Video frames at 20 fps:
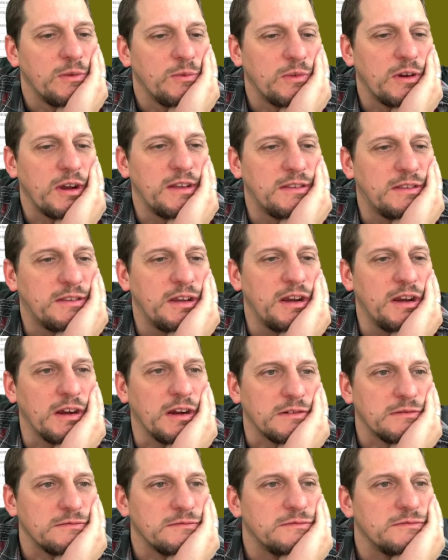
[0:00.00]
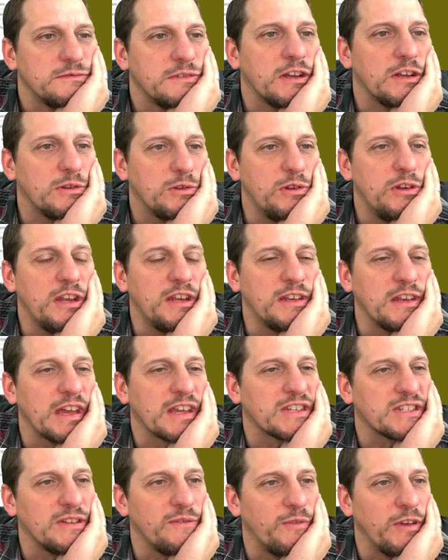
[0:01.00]
right there, including
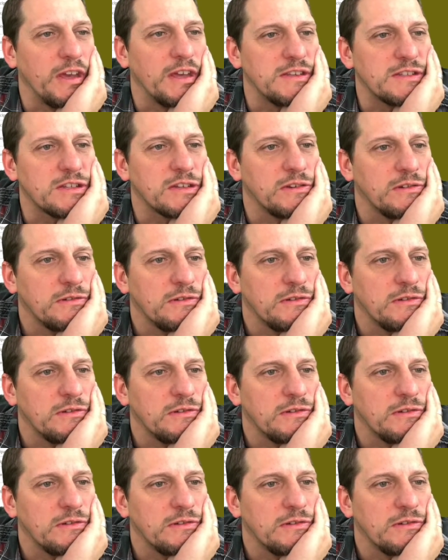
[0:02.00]
next event